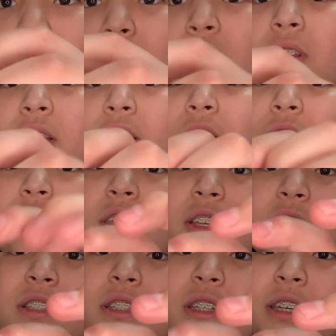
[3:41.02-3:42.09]
Click
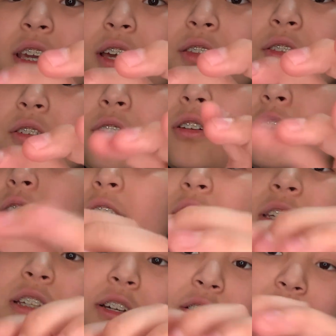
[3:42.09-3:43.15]
these together
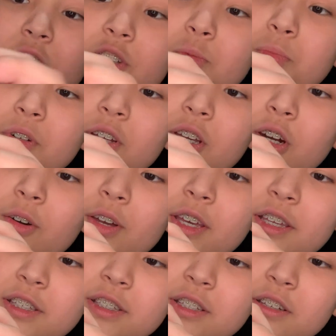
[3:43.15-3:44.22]
until it looks pretty
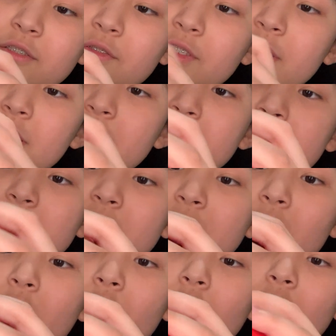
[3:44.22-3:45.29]
cohesive.
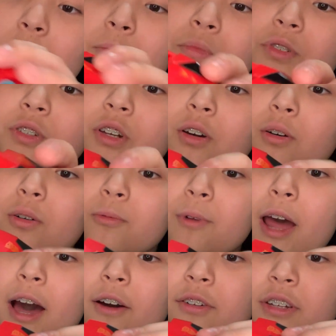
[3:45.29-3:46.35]
These arms go
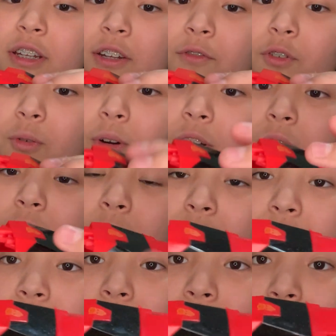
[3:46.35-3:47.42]
around, and if you're wondering
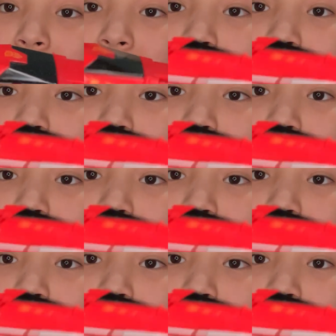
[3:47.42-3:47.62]
what the last